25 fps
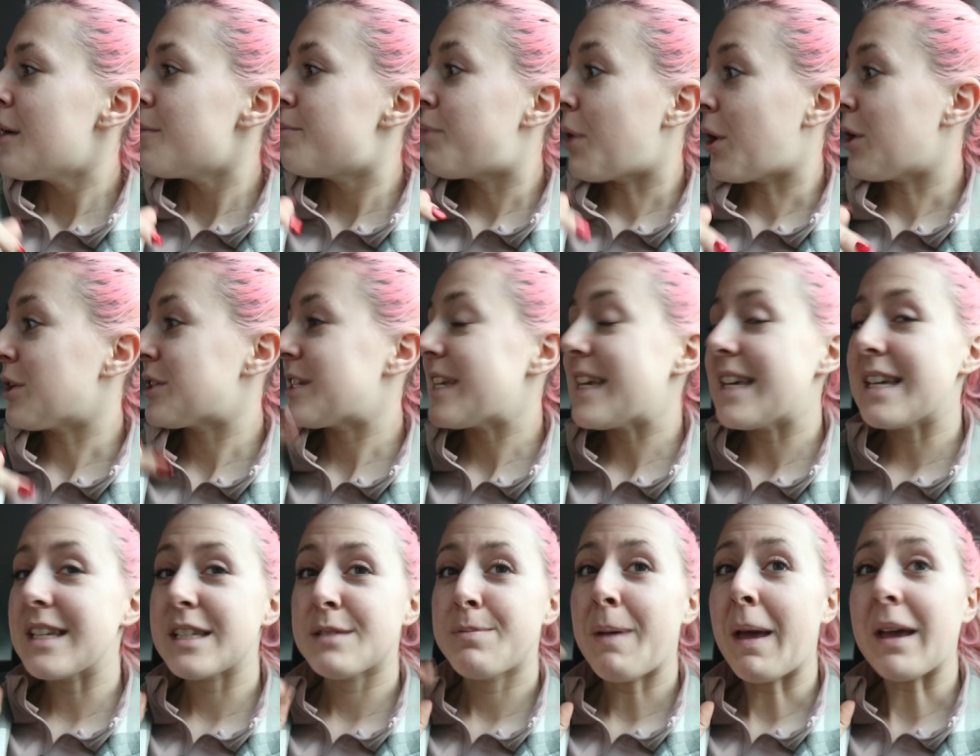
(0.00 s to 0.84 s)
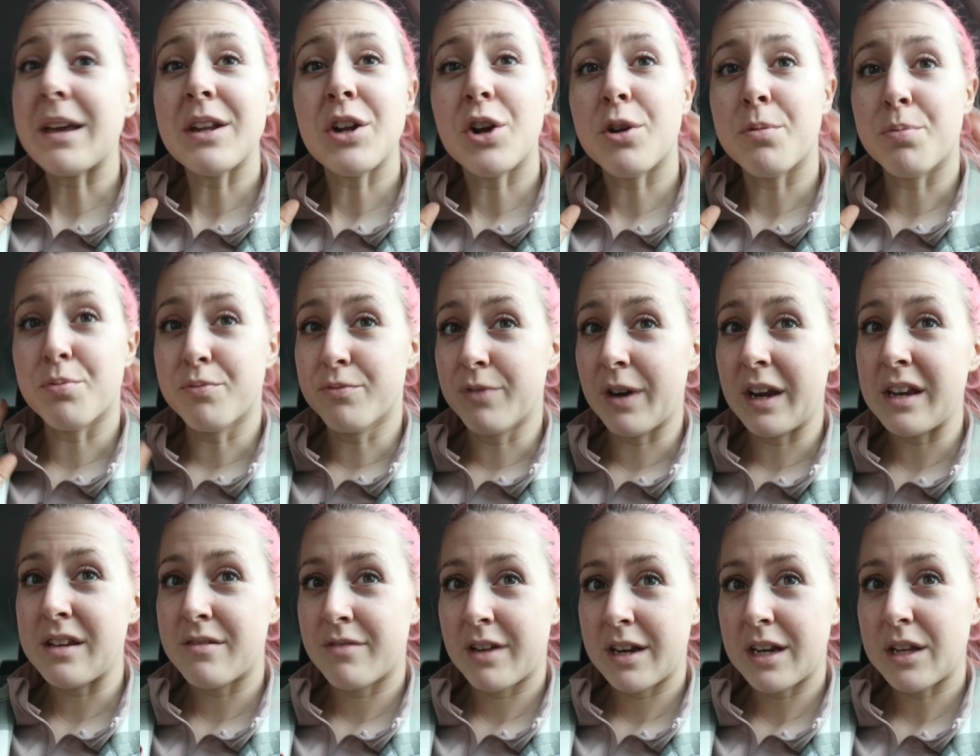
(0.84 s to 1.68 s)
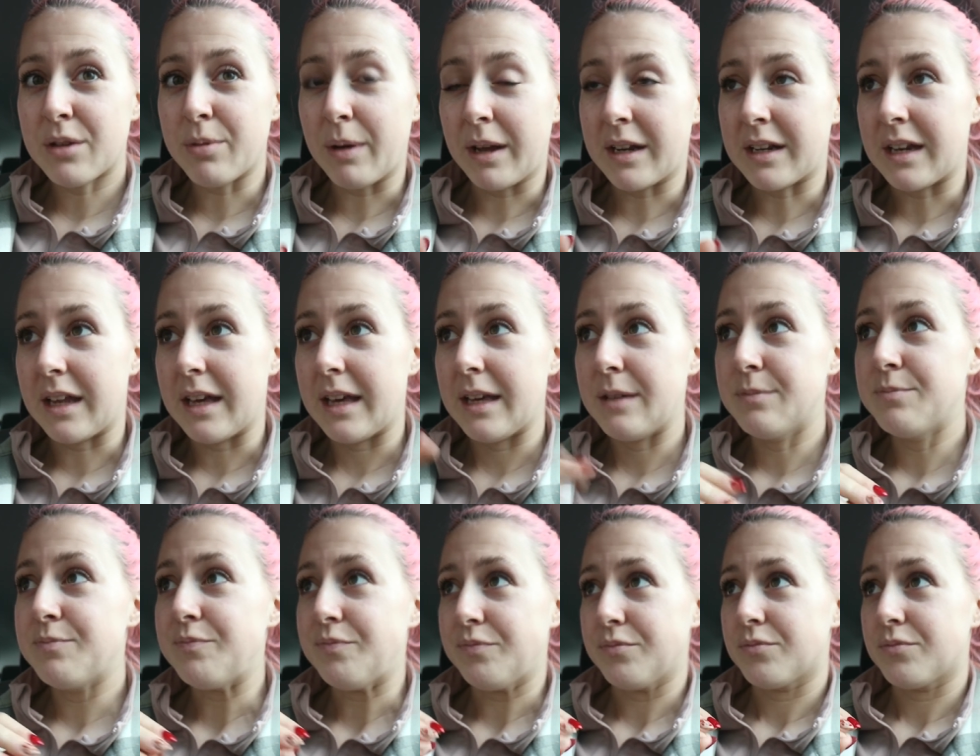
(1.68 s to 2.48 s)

But he is picking it up really, really quickly.